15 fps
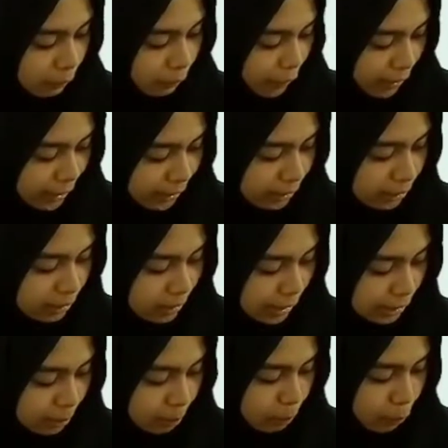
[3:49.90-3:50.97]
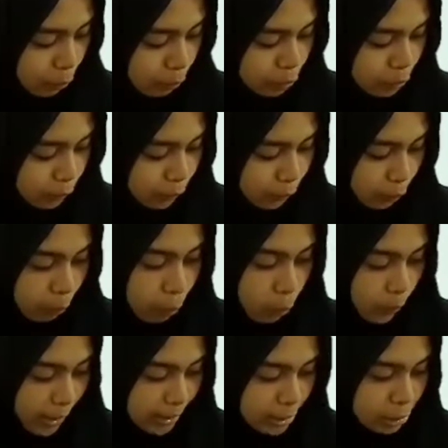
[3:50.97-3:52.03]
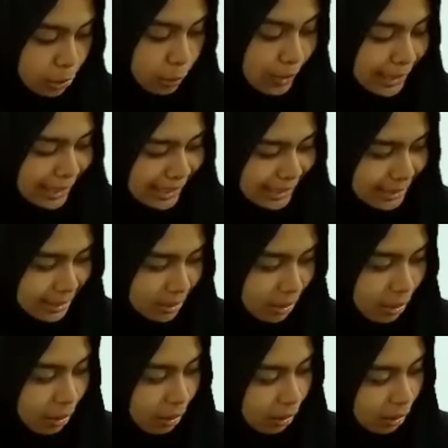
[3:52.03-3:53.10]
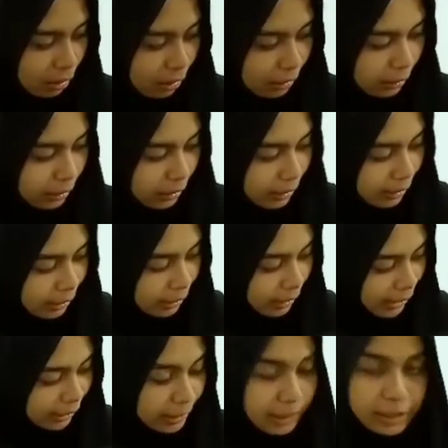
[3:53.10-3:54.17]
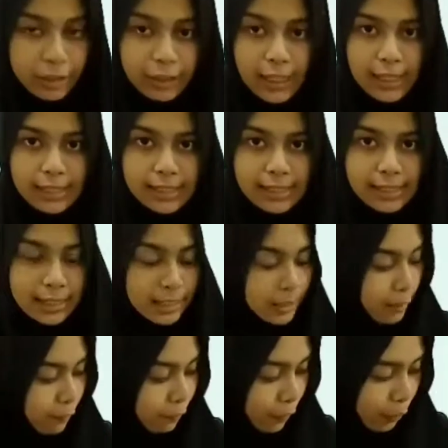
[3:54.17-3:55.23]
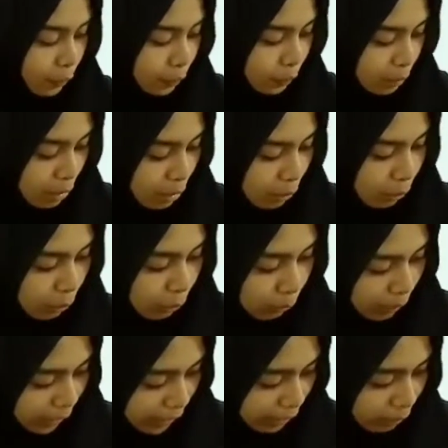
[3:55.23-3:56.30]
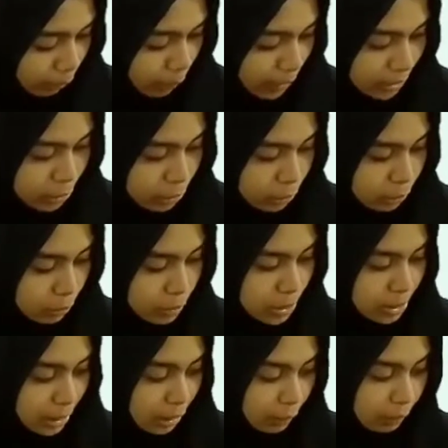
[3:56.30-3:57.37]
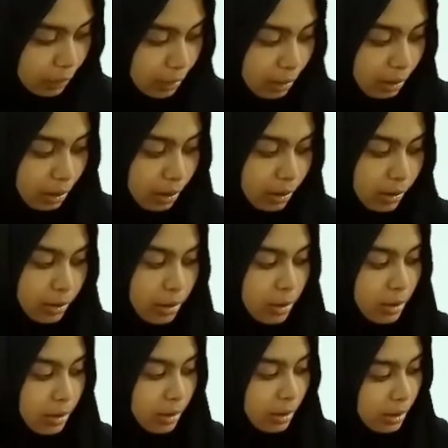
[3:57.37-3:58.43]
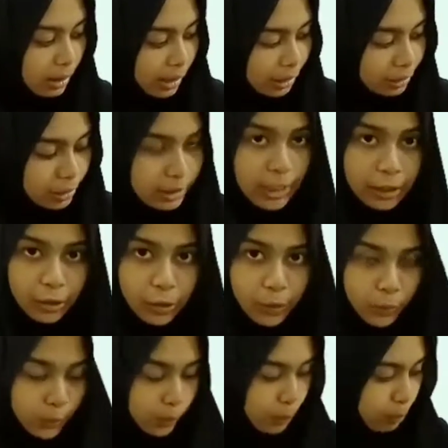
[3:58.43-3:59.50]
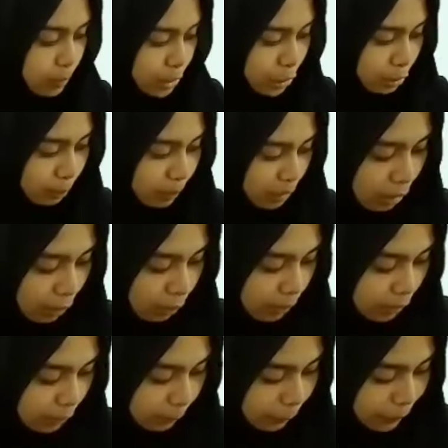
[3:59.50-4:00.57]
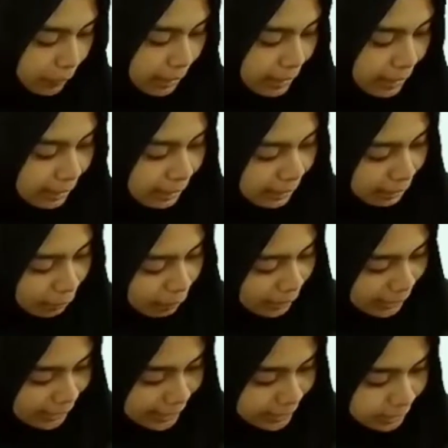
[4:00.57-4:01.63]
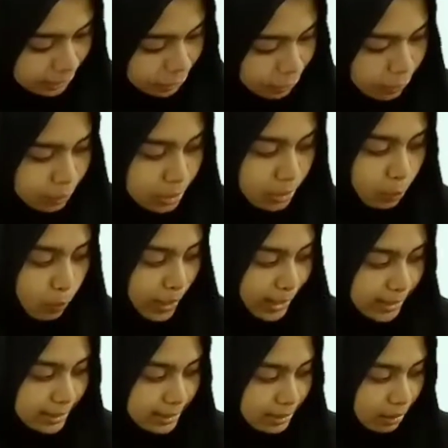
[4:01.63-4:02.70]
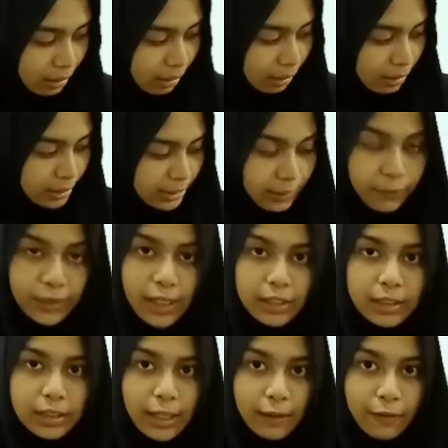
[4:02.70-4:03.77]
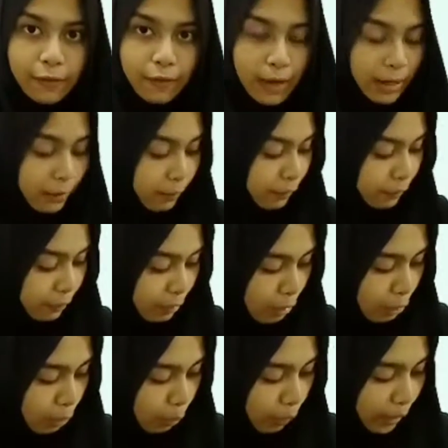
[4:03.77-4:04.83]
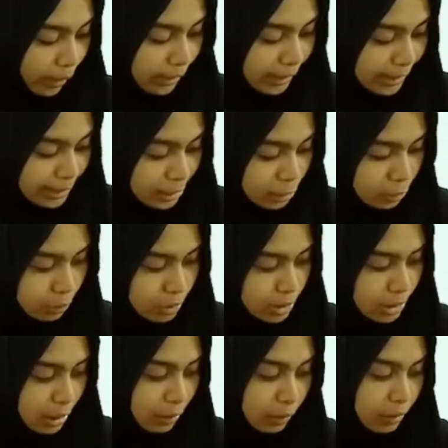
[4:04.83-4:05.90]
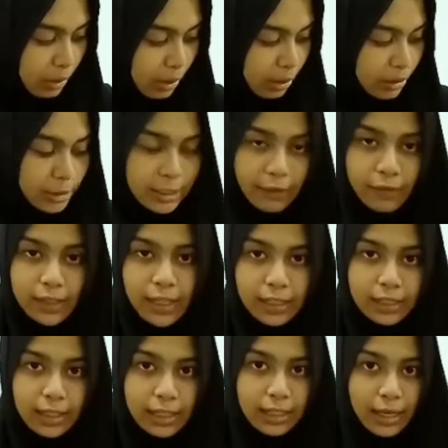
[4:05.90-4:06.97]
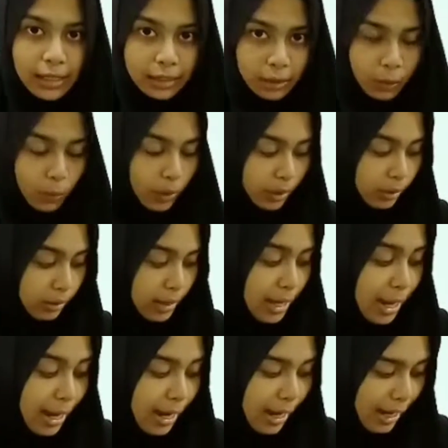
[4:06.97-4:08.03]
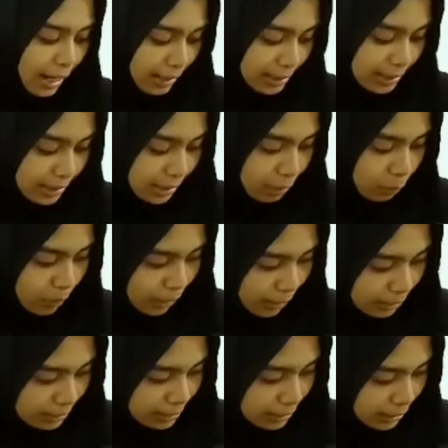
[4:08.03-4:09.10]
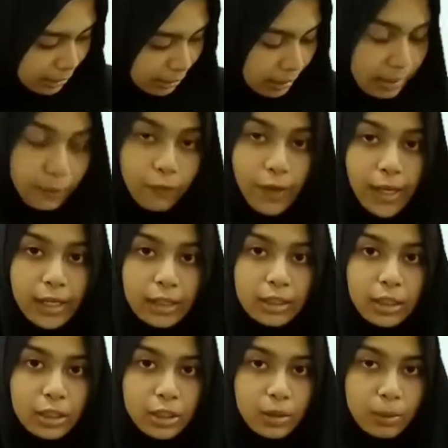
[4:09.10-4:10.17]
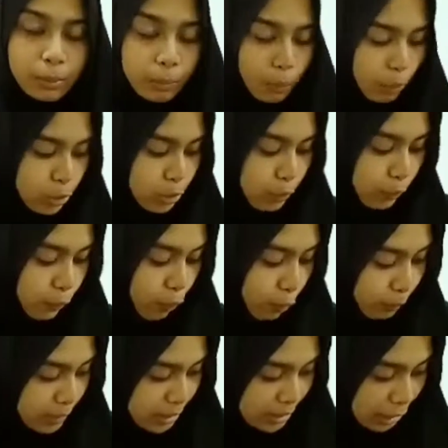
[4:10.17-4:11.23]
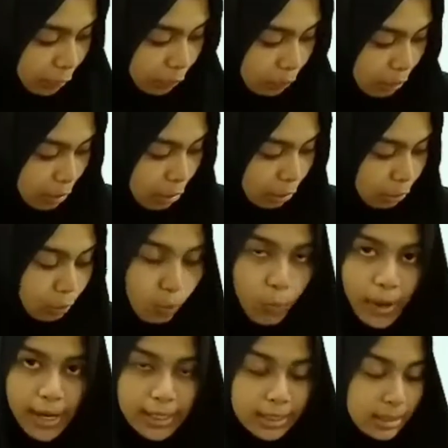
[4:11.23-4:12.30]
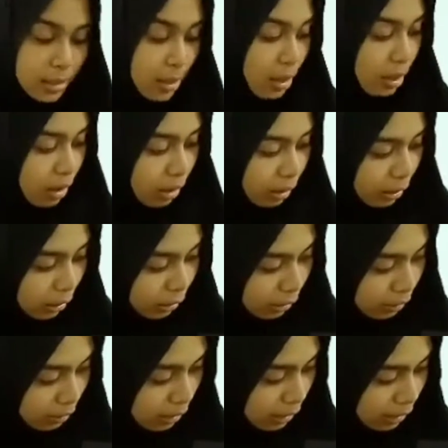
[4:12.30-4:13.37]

Vehicles that approach from west to east are 864, while west to south are 102 PCU hour. East to west are 705, while east to south are 781. Lastly, we can see the vehicle that approach from south to west are